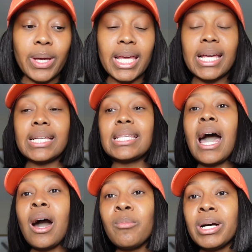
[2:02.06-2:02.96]
is
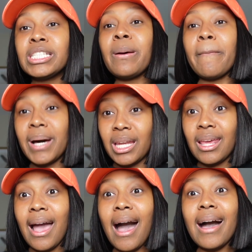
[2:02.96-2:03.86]
how much
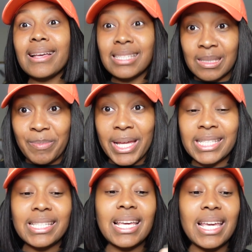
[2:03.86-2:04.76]
money I
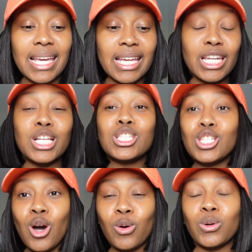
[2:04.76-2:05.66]
spent in
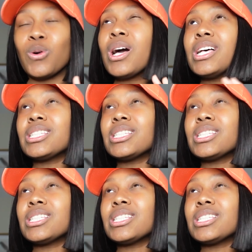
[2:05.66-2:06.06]
total.